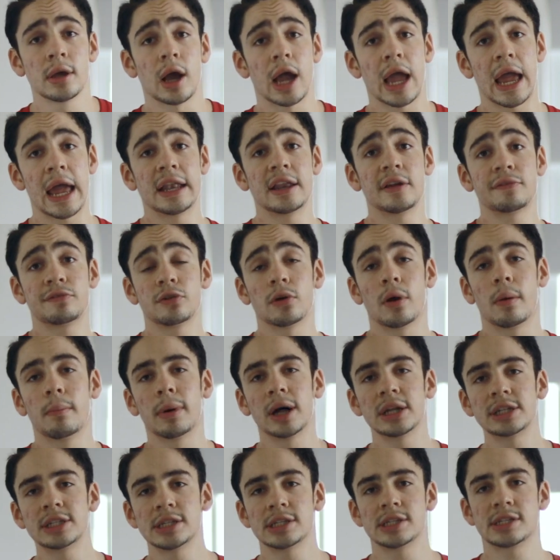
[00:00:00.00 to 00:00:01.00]
And if you're a
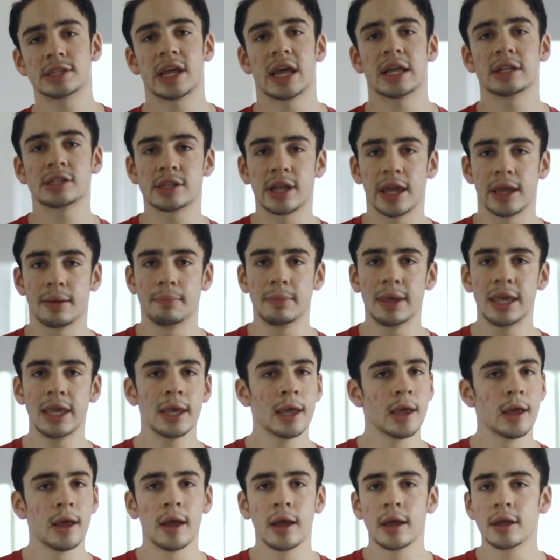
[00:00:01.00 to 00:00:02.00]
multi-stance like
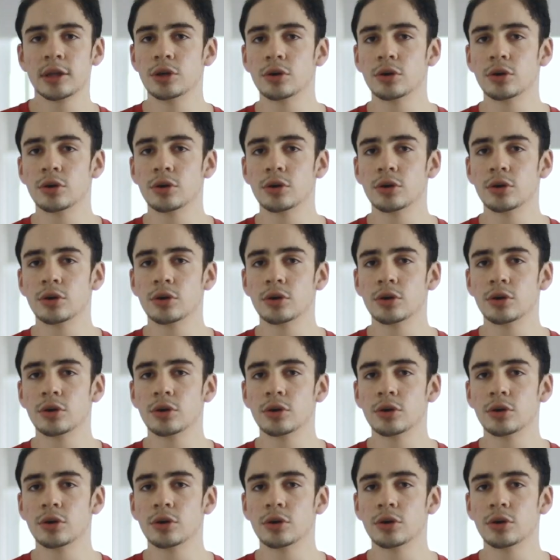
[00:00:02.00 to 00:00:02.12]
me,